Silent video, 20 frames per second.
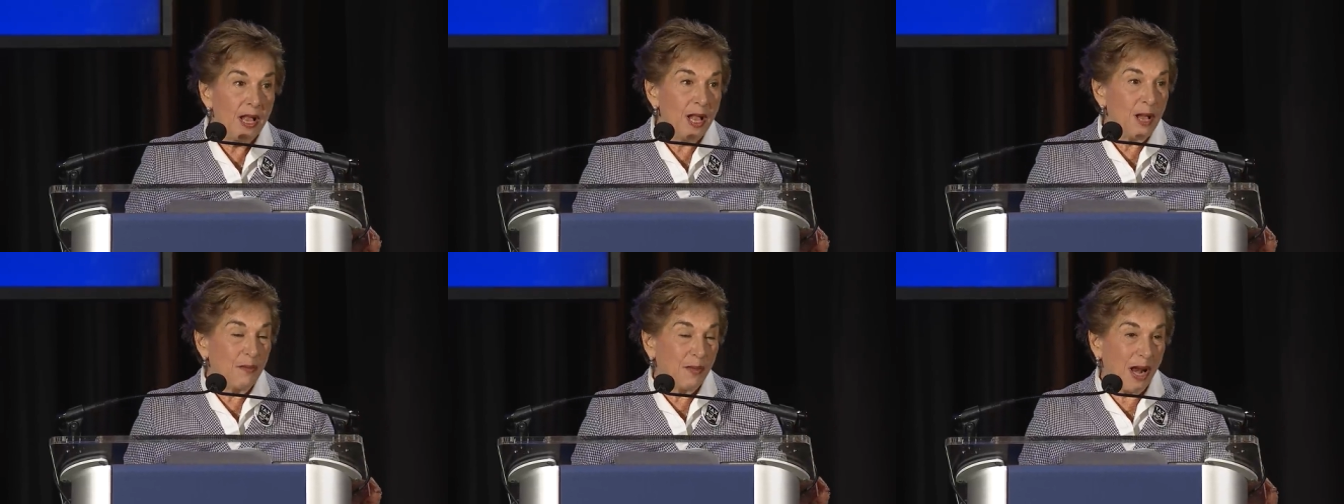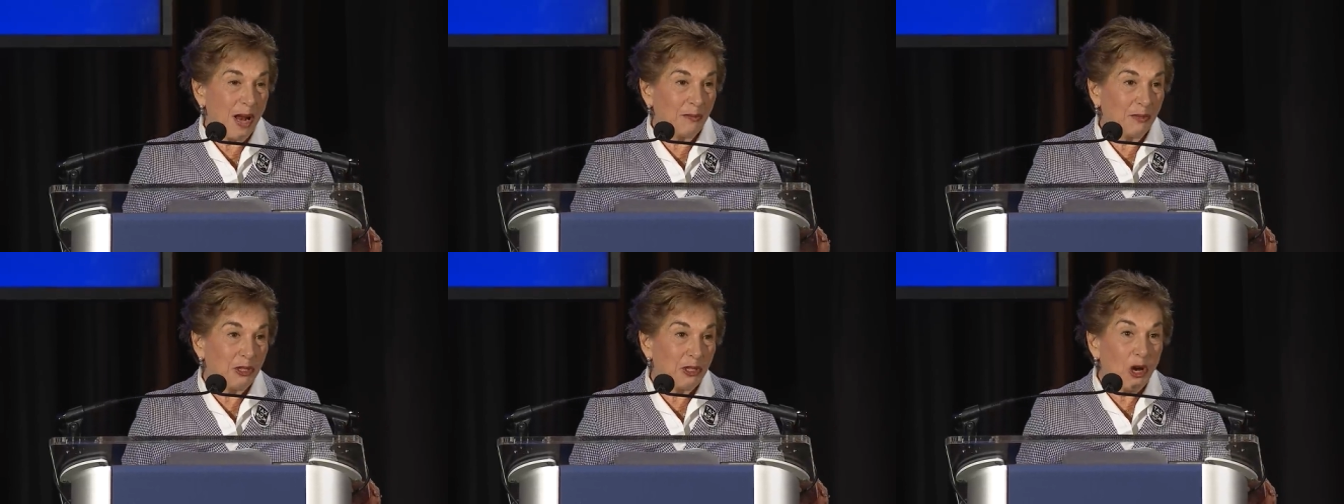but
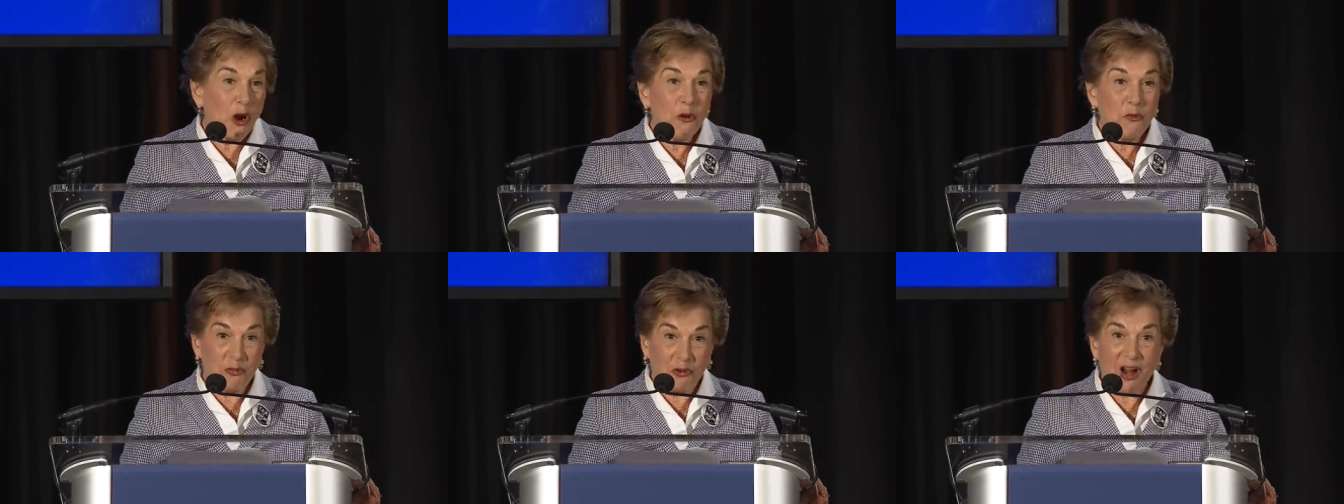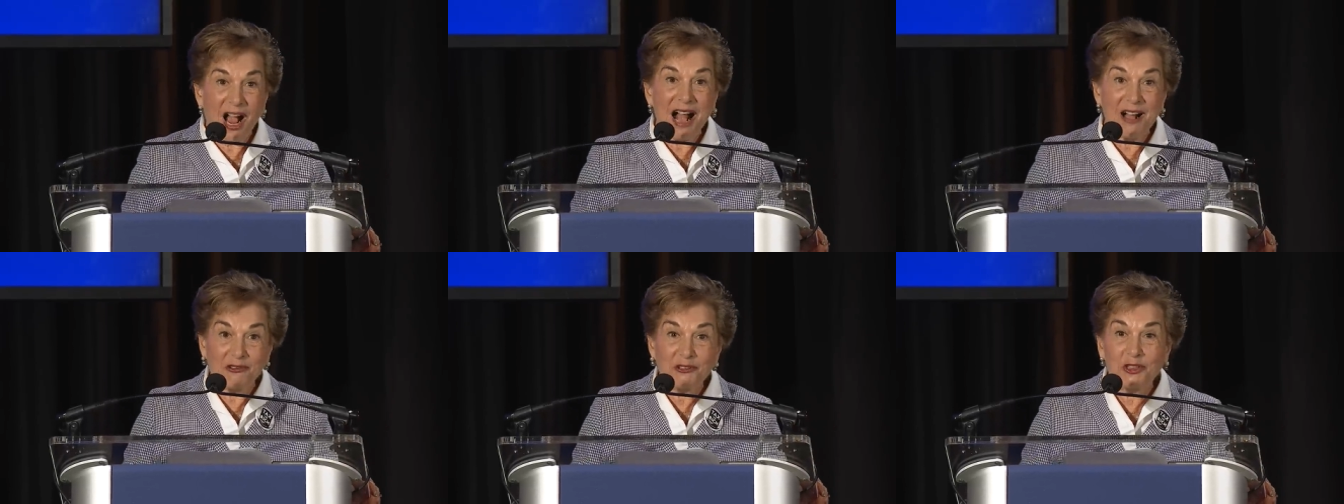I'm so
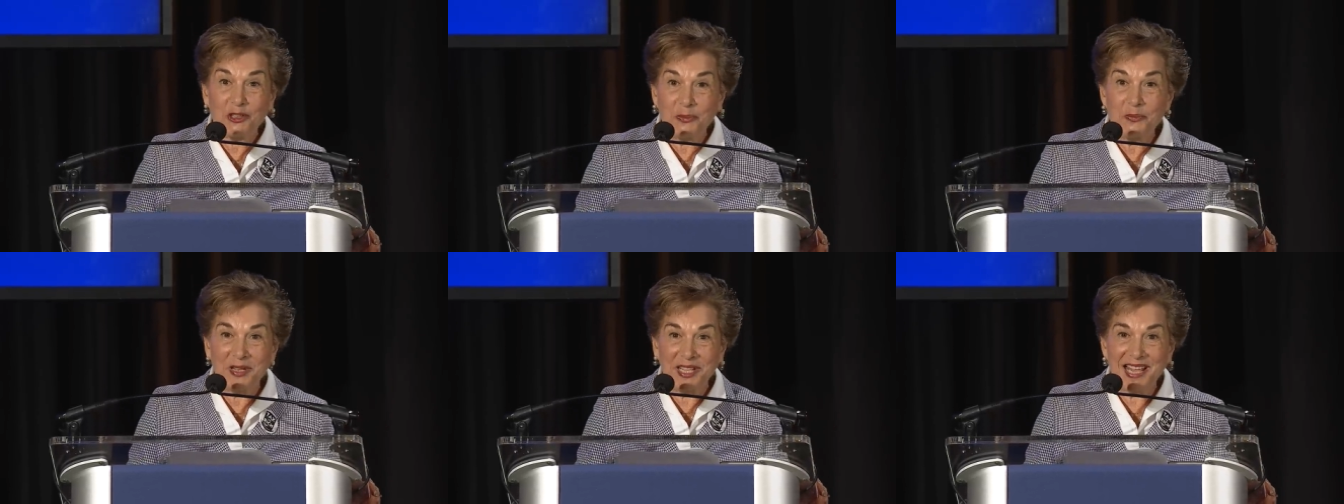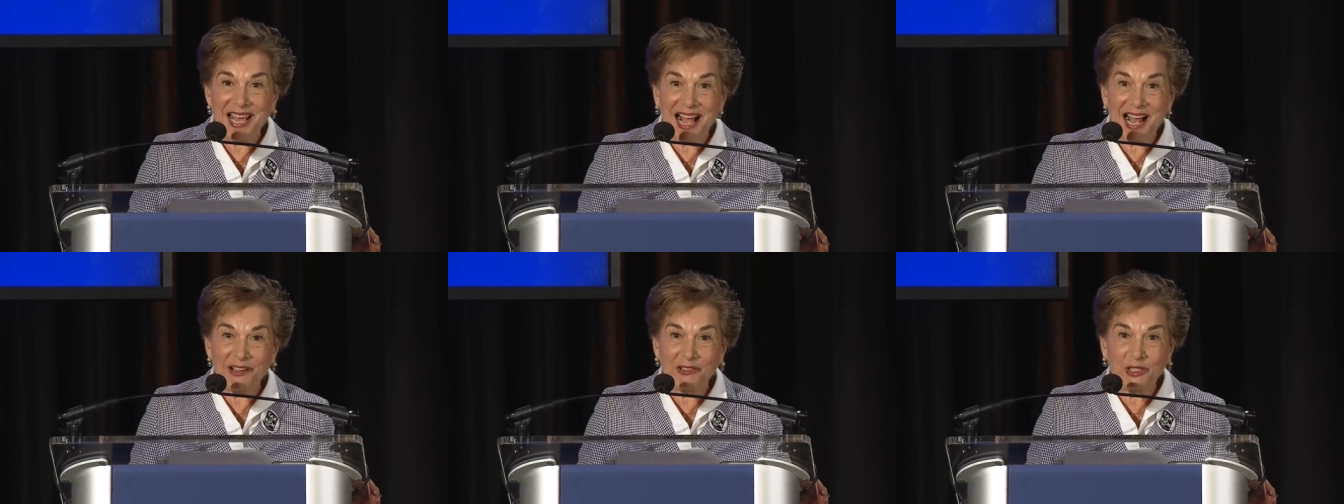proud to be the
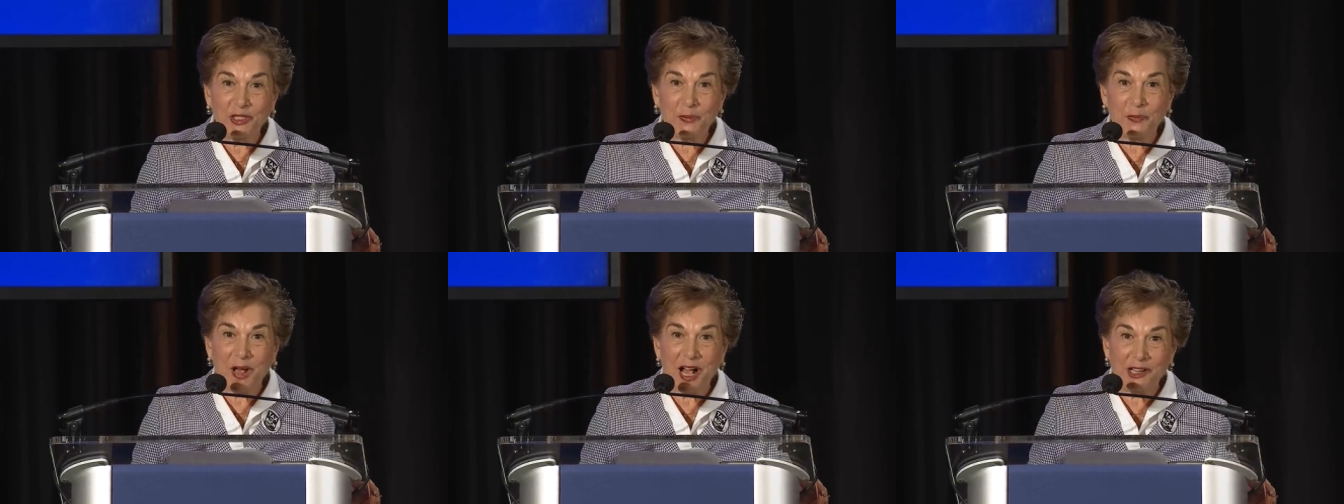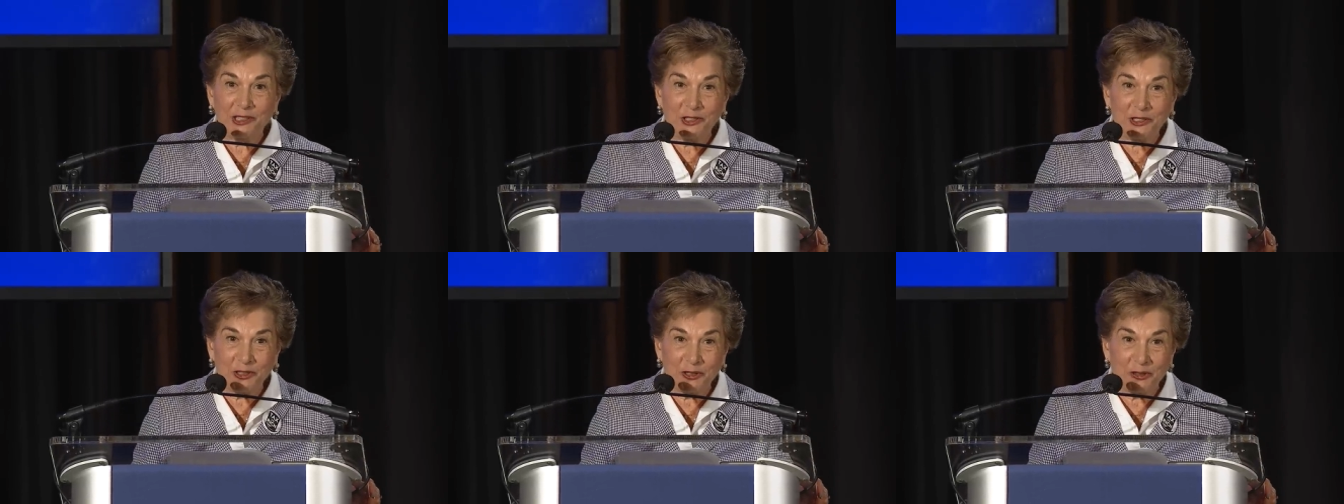House
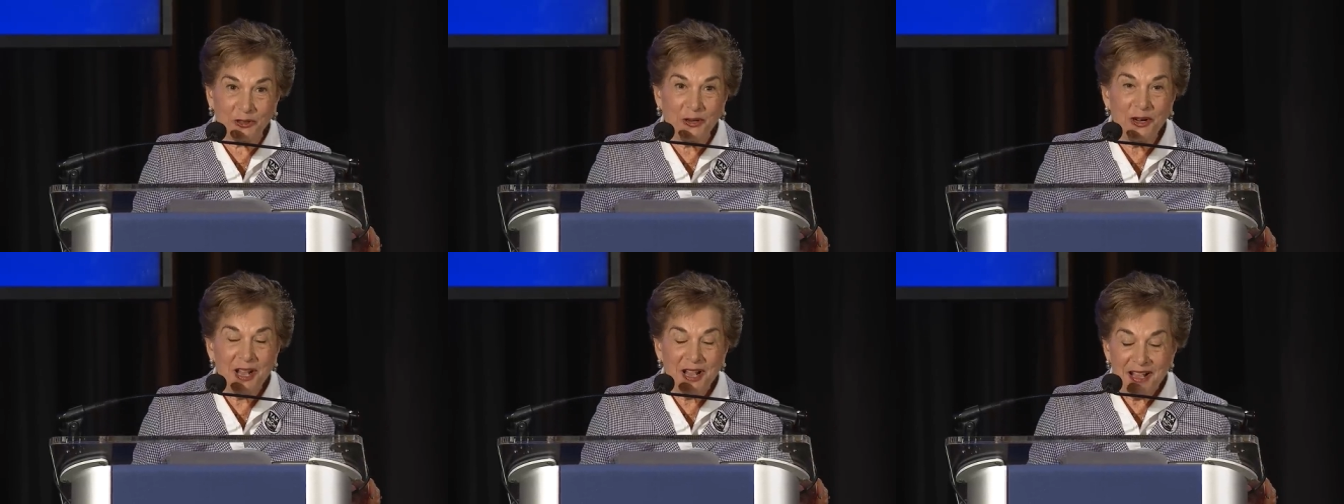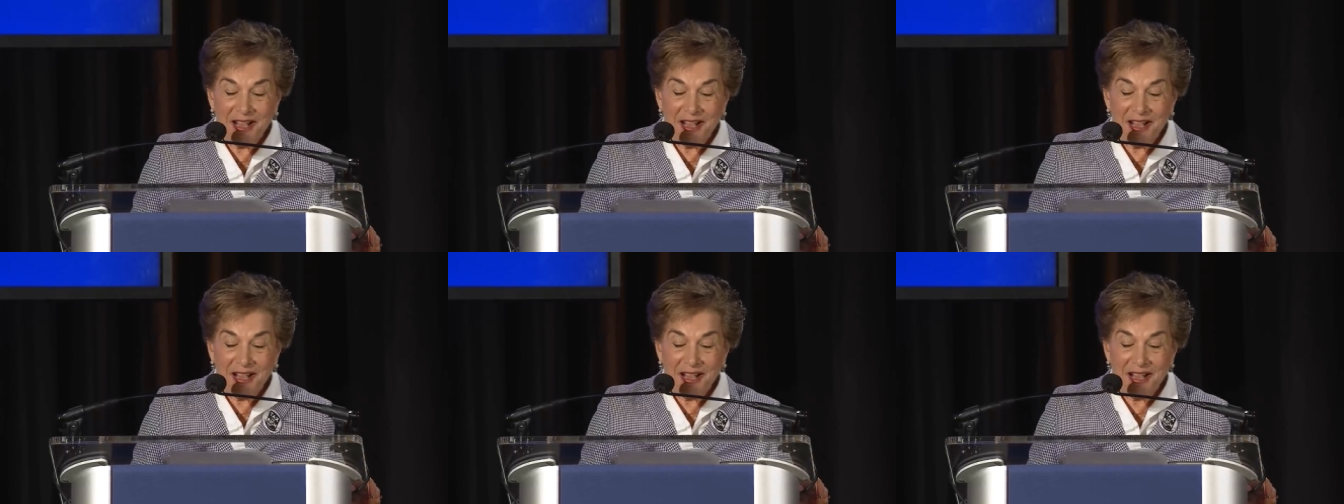sponsor